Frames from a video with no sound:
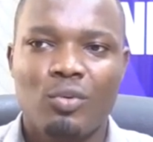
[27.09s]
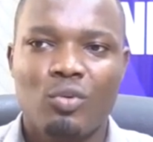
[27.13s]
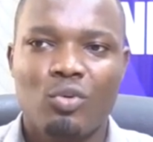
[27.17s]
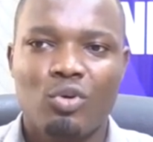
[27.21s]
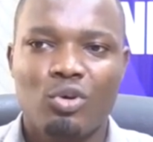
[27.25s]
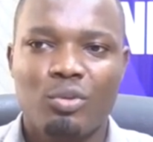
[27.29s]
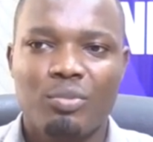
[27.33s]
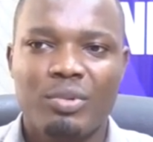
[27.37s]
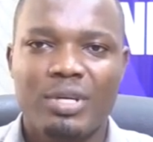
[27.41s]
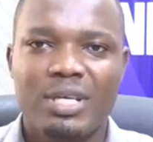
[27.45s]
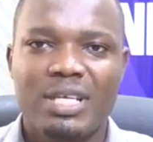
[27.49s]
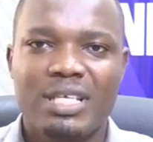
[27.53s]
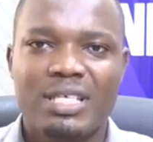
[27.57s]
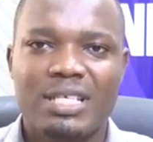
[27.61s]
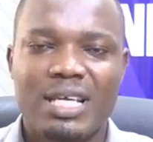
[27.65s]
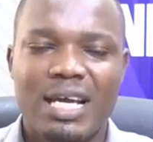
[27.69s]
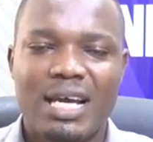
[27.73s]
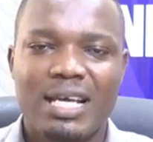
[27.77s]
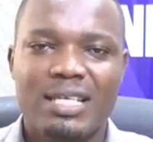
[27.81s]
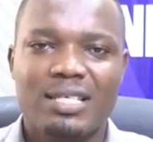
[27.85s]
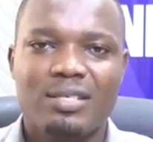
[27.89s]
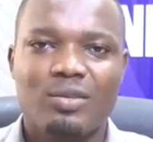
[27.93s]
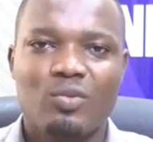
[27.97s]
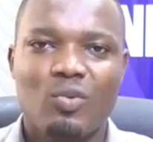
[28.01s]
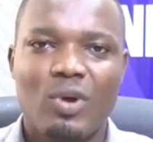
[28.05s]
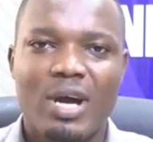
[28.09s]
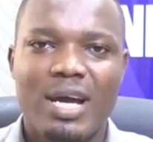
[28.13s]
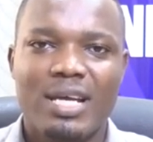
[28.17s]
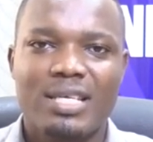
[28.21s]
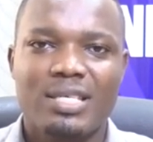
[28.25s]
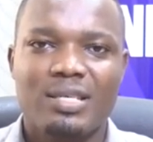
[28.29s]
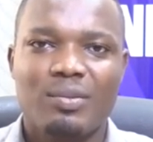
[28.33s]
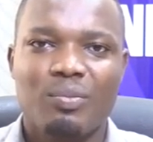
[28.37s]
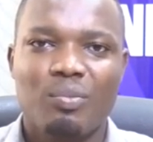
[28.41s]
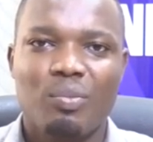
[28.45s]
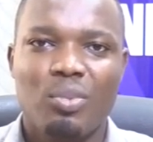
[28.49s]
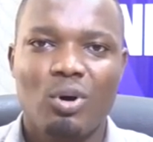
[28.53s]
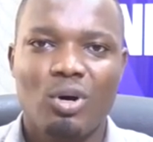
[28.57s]
We'll be discussing why
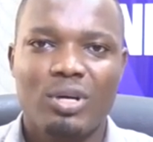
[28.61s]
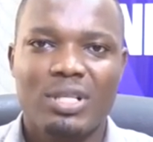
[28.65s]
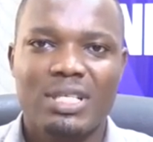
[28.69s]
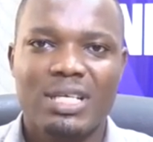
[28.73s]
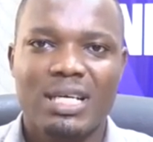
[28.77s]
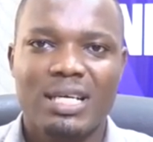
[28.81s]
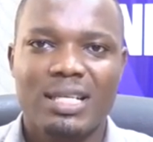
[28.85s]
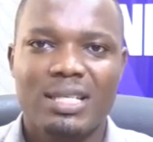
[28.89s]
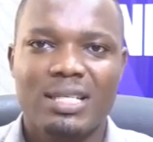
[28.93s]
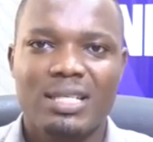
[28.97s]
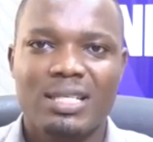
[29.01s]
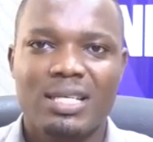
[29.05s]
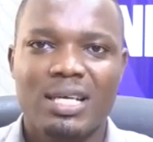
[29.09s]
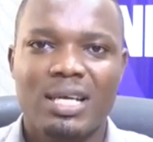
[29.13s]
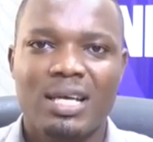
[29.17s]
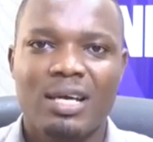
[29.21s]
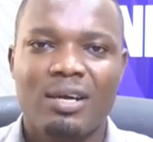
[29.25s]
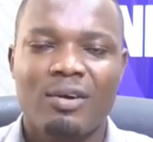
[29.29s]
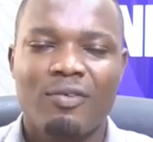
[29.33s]
it's important